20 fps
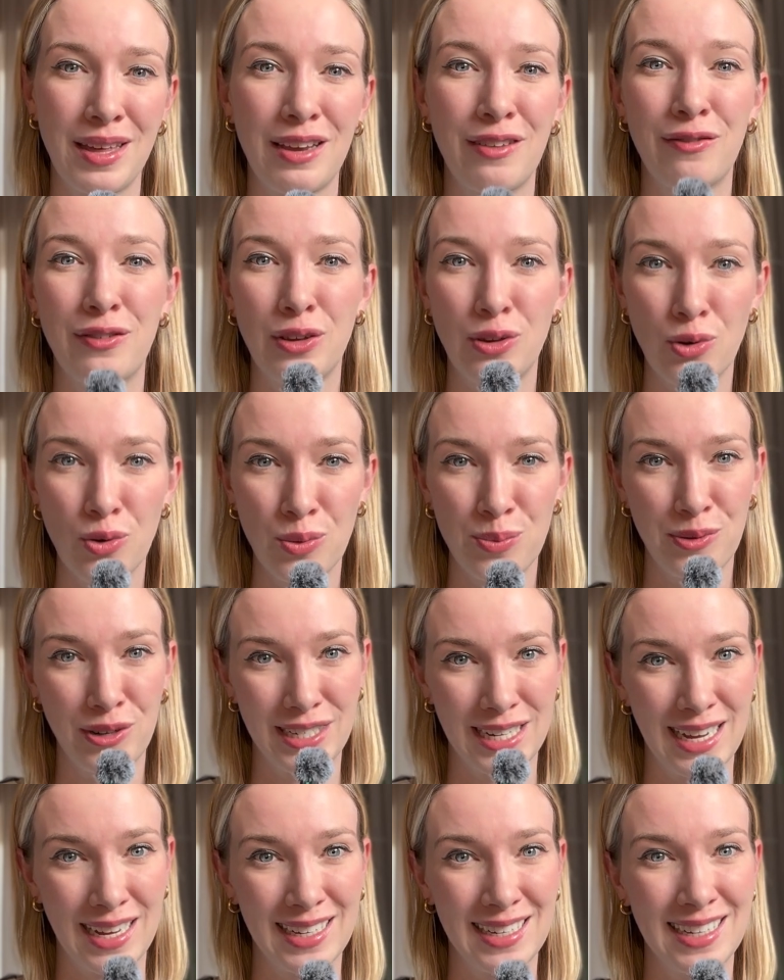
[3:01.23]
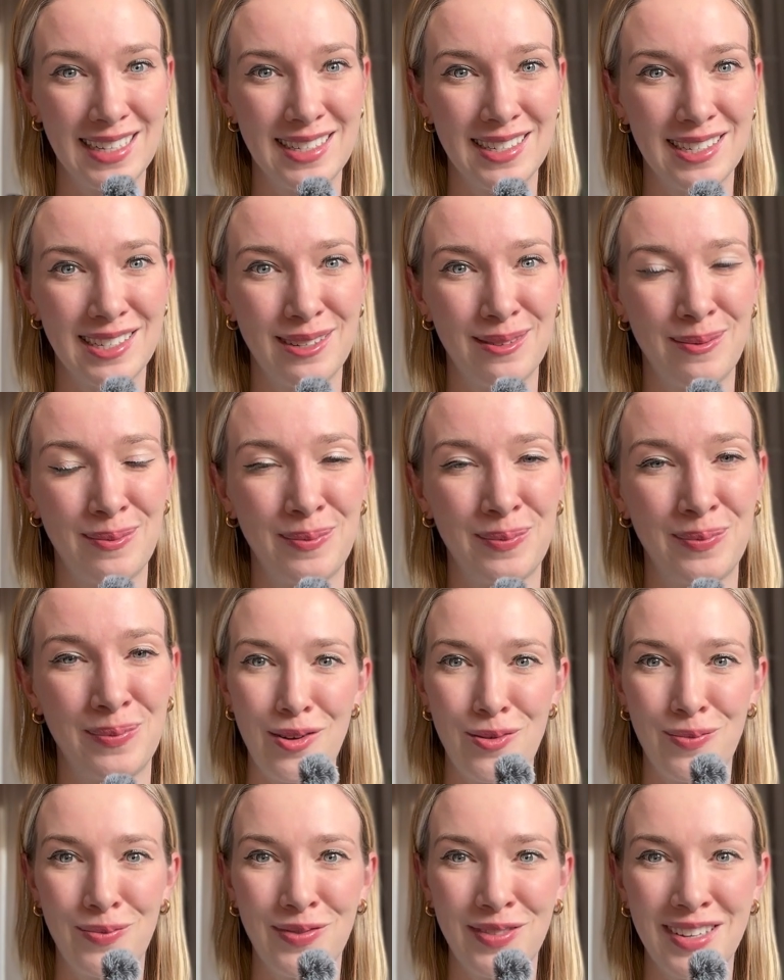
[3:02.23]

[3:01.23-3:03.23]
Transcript: thing for your protagonist. Now,